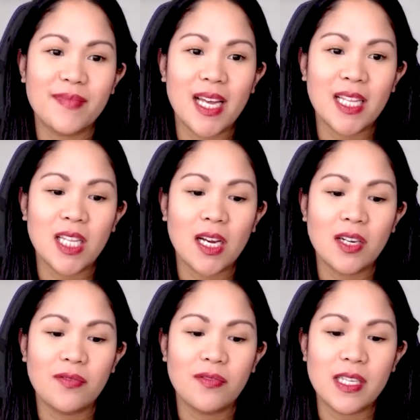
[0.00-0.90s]
a lot
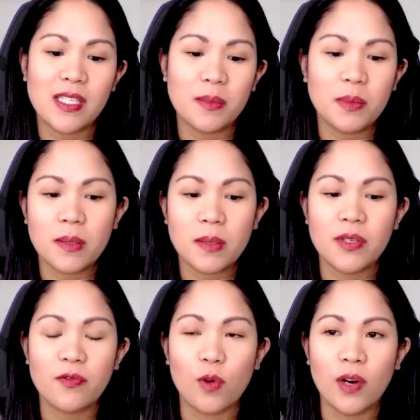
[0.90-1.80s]
of these
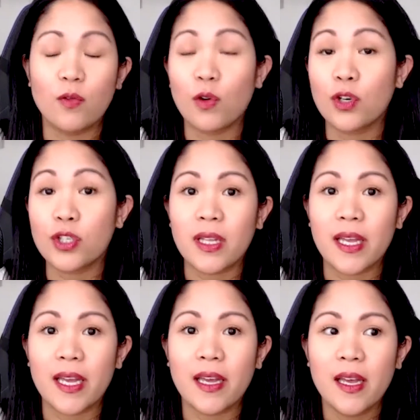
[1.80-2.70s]
symptoms,
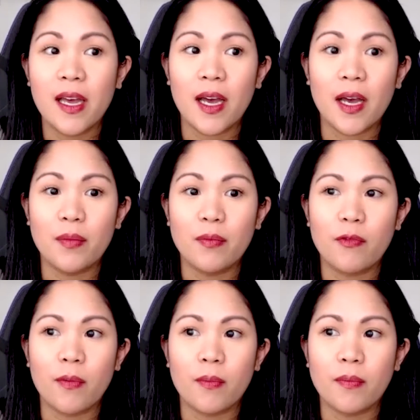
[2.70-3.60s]
unfortunately,
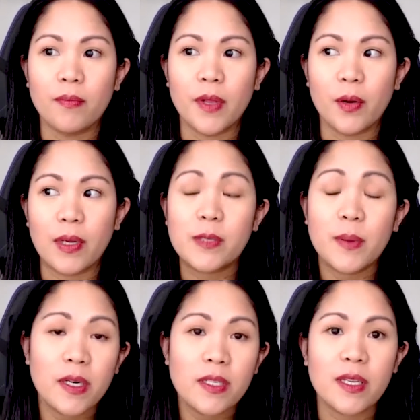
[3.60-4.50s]
from,
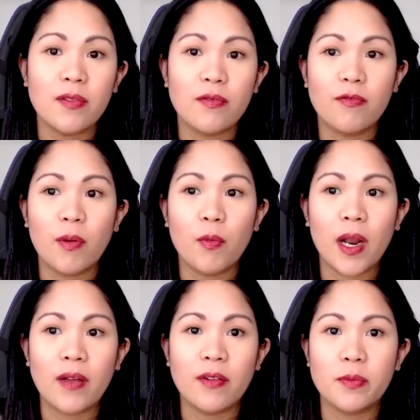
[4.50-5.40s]
experience and from what
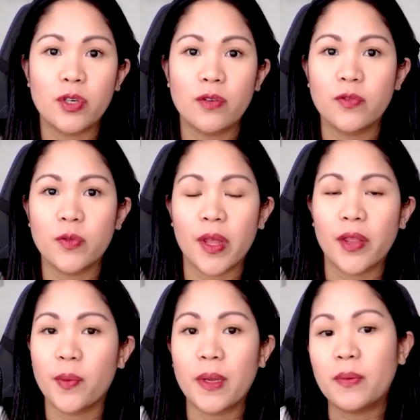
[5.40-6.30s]
I've observed with
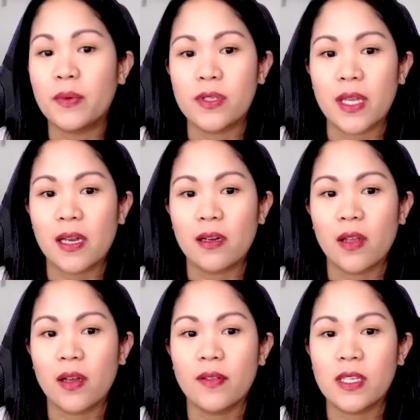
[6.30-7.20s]
other people is that a
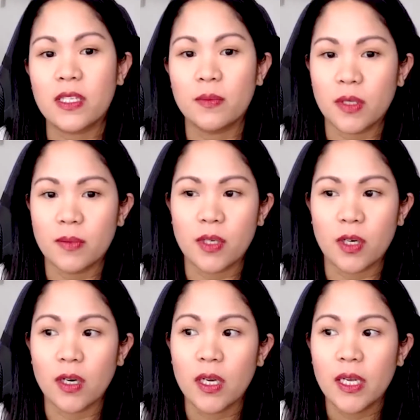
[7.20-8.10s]
lot of these symptoms
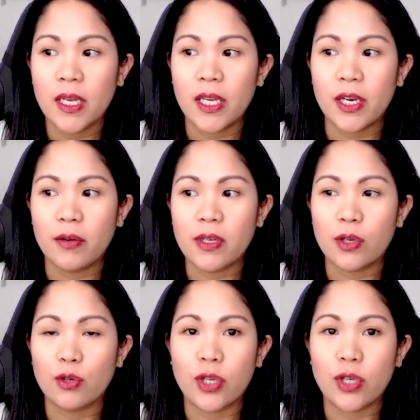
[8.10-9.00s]
are,
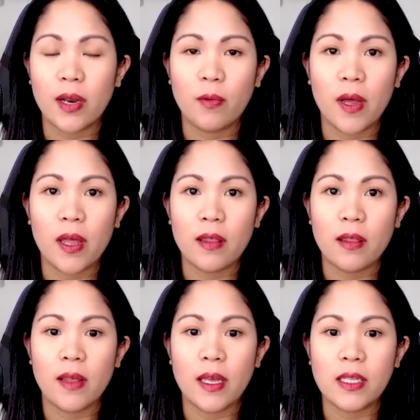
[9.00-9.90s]
associated with
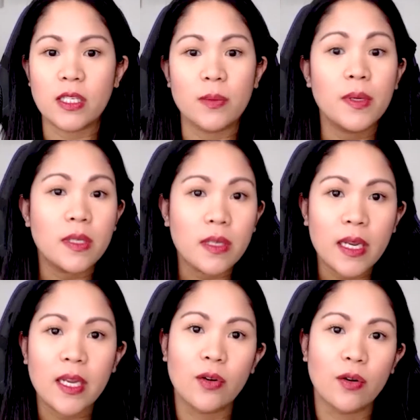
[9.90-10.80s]

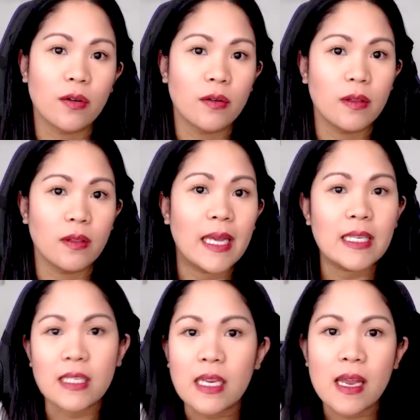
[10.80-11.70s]
instability or
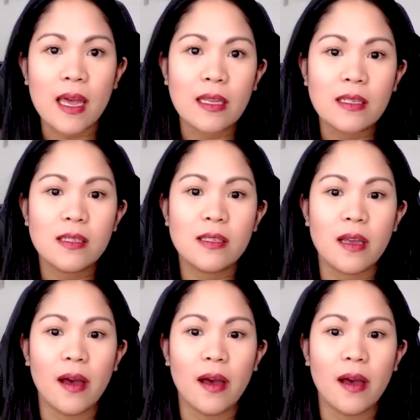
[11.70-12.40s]
laziness,